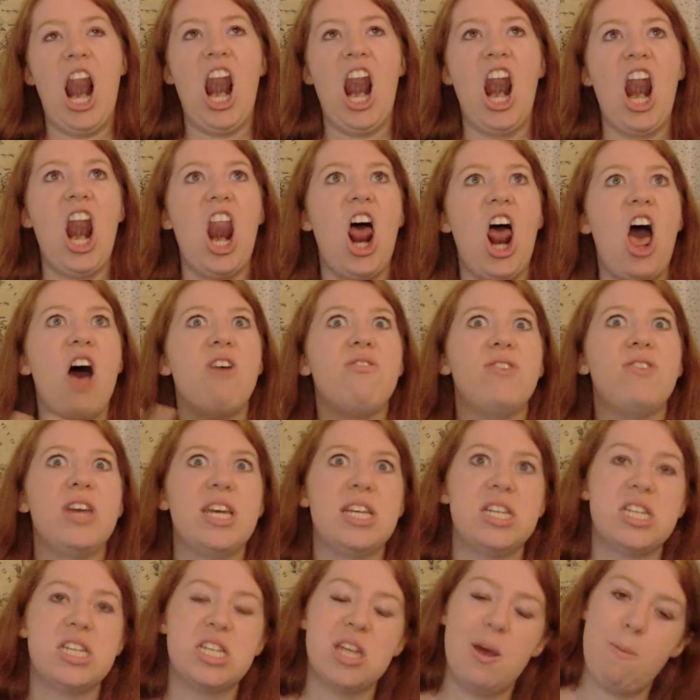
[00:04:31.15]
I love
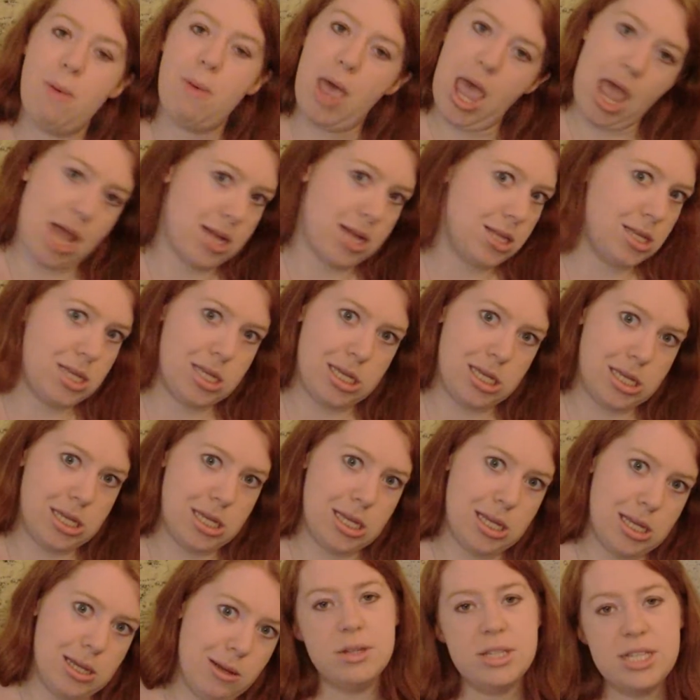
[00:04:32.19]
it to
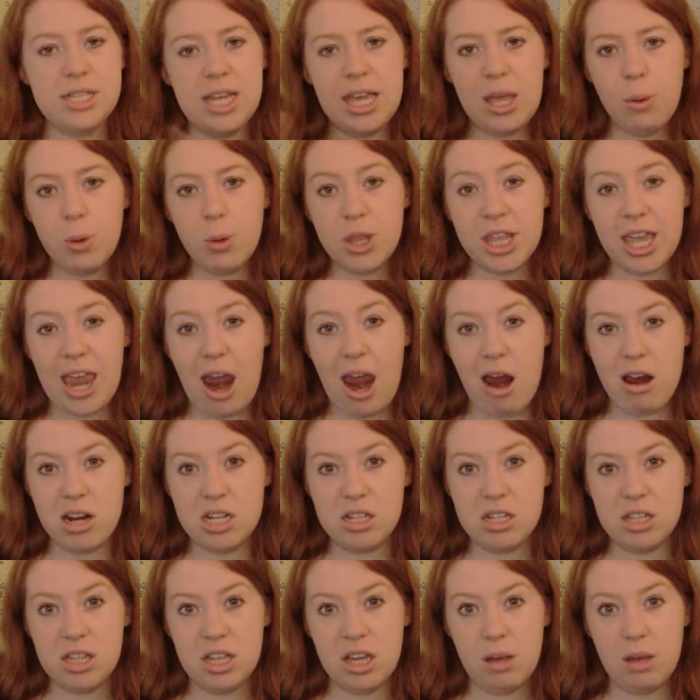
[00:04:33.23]
bits. Sticking with the
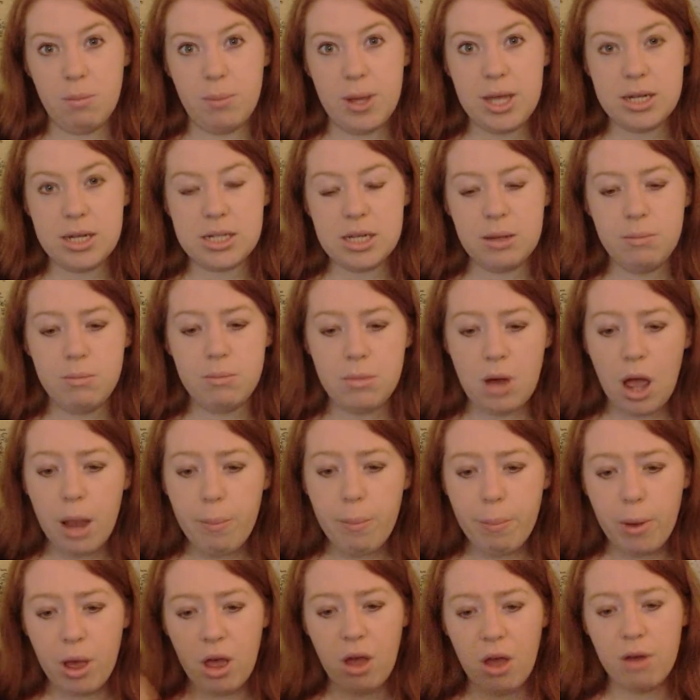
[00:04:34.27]
character thing a bit, in
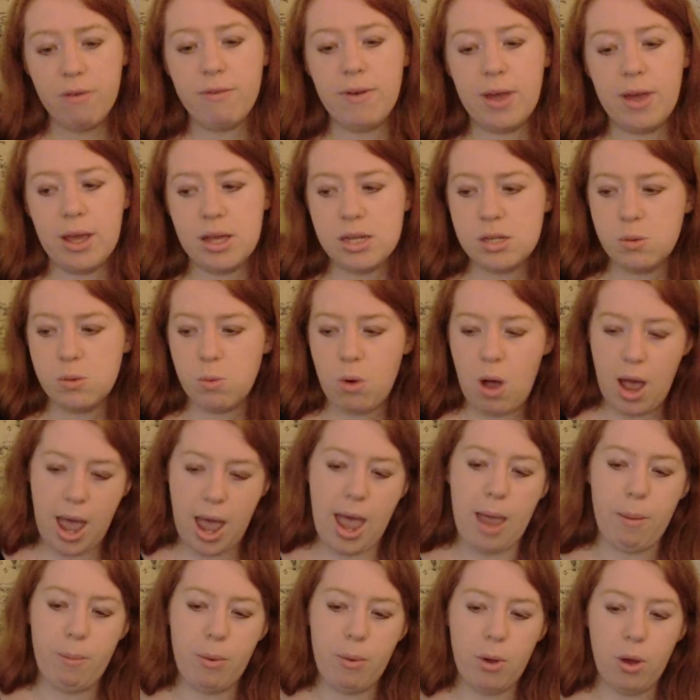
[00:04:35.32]
my perfect
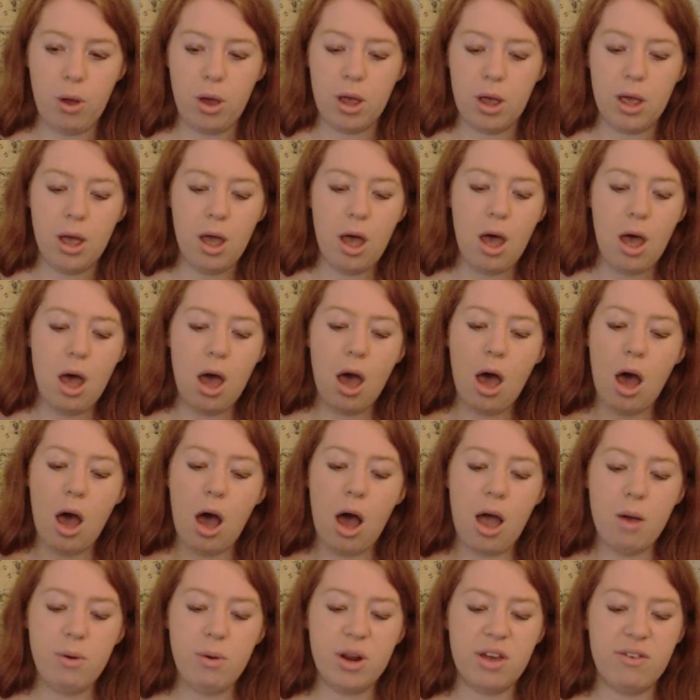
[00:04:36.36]
YA book,
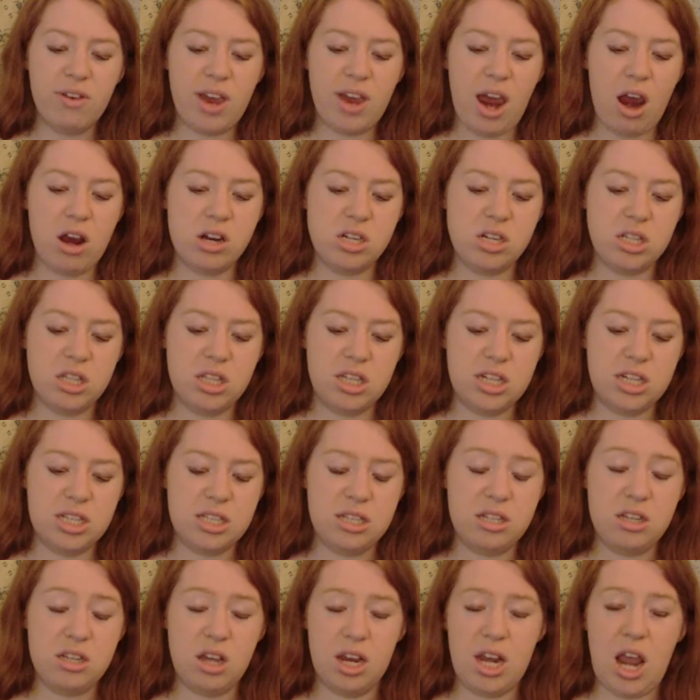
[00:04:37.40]
I would have a character that
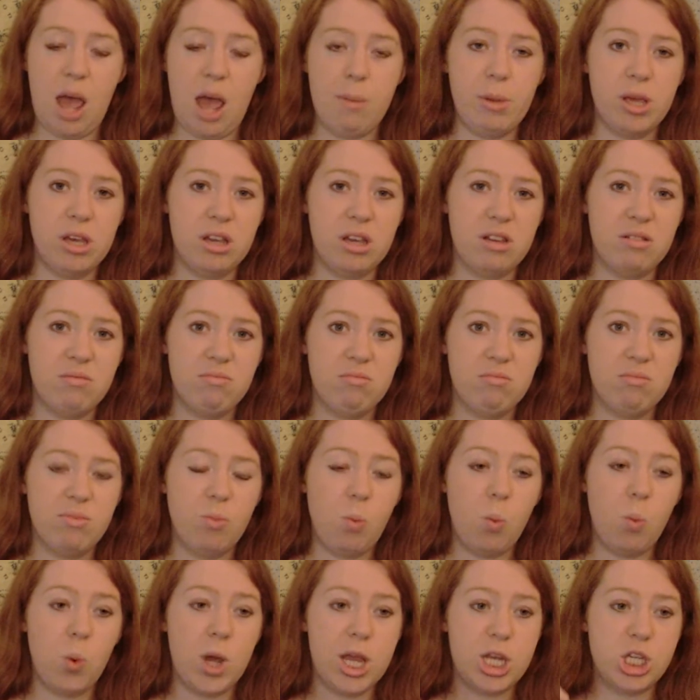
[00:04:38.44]
is dynamic,
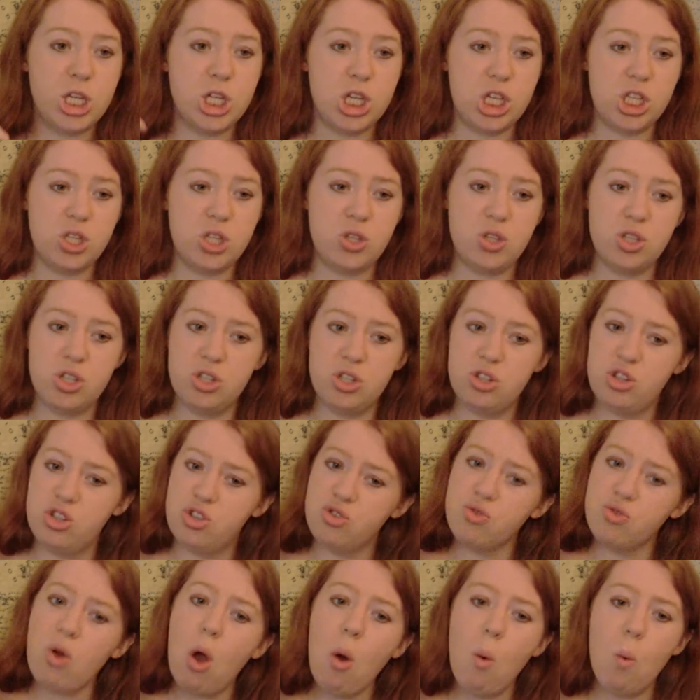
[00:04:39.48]
which is
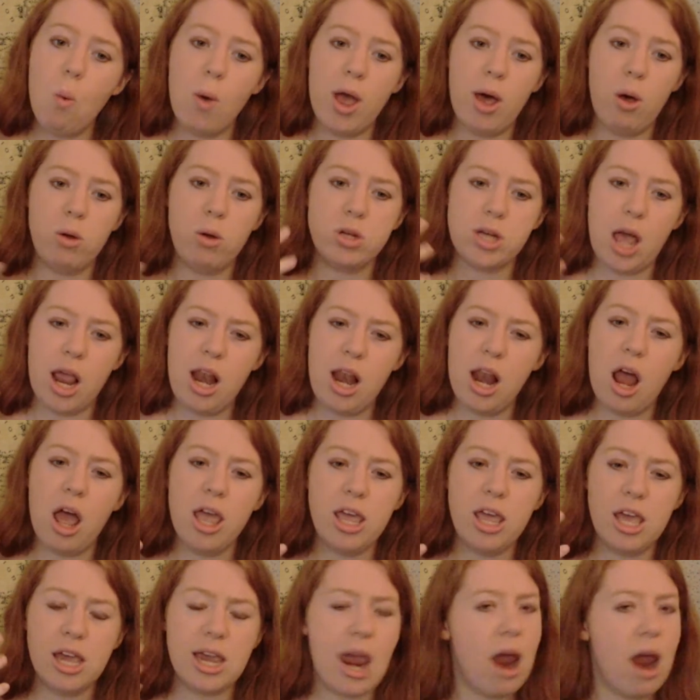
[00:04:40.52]
strong-willed. I
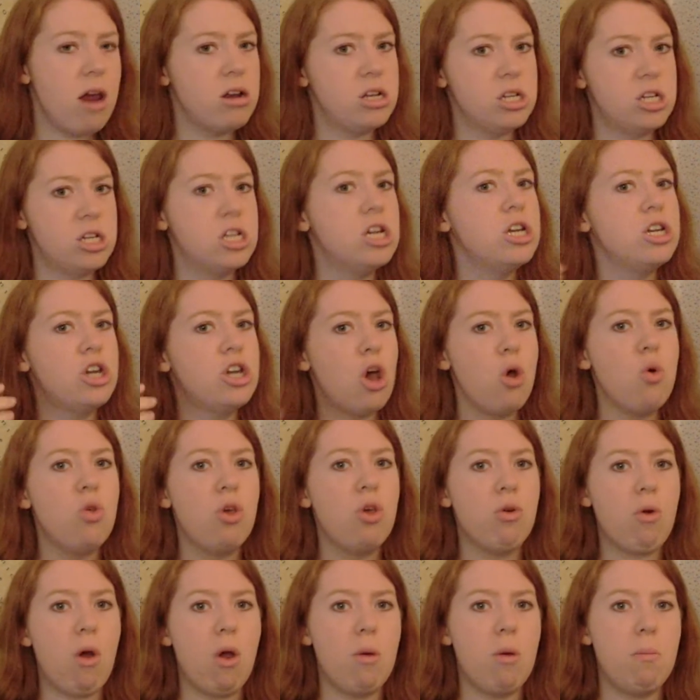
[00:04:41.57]
like a character to know
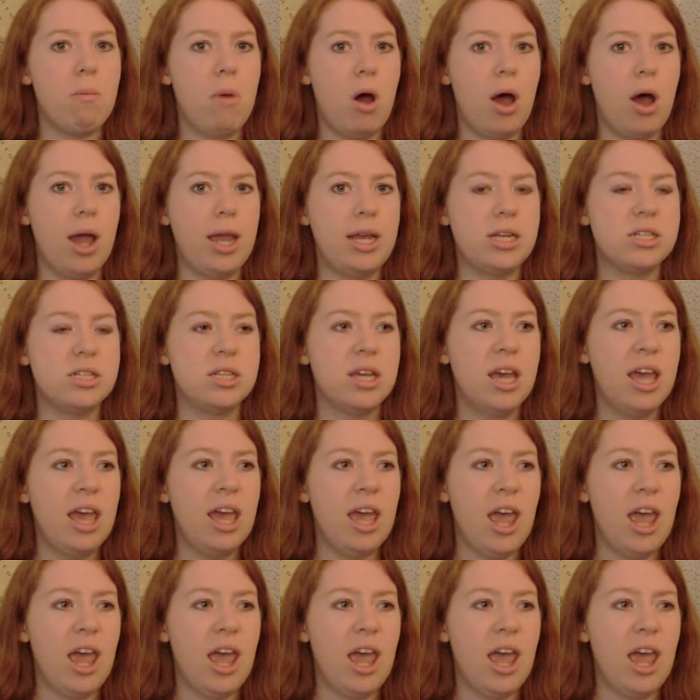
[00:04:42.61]
their own mind.